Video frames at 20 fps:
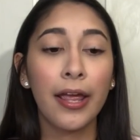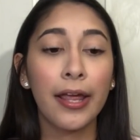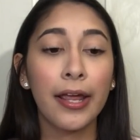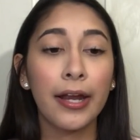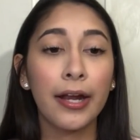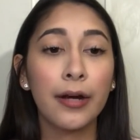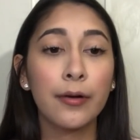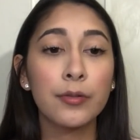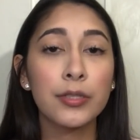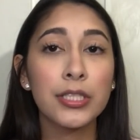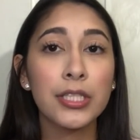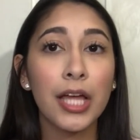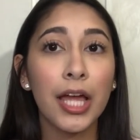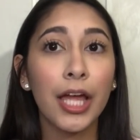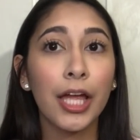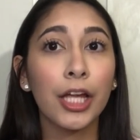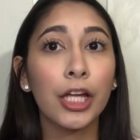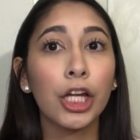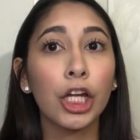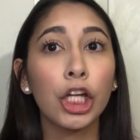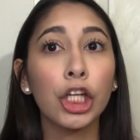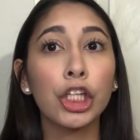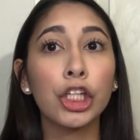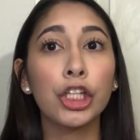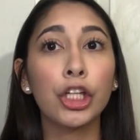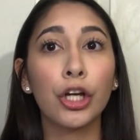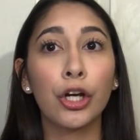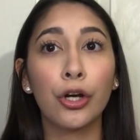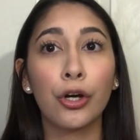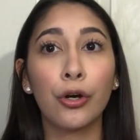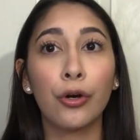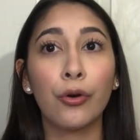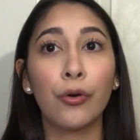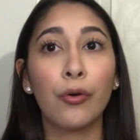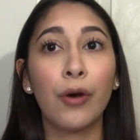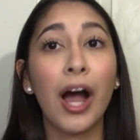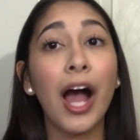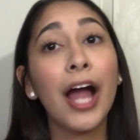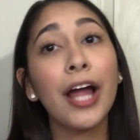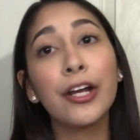And I was like,
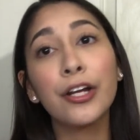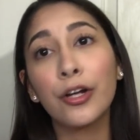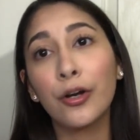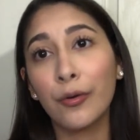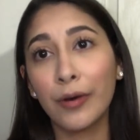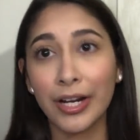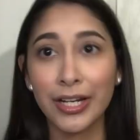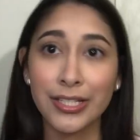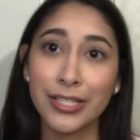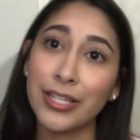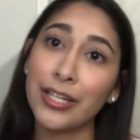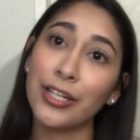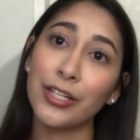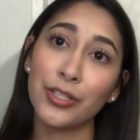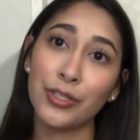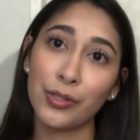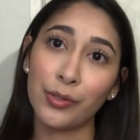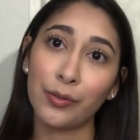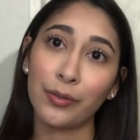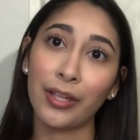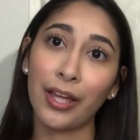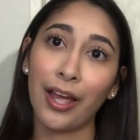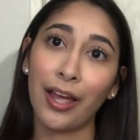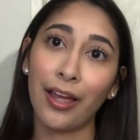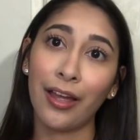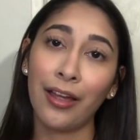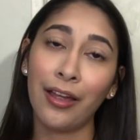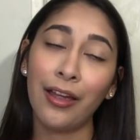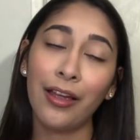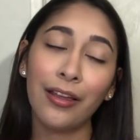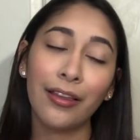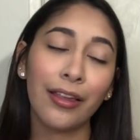yo, I know I didn't do that.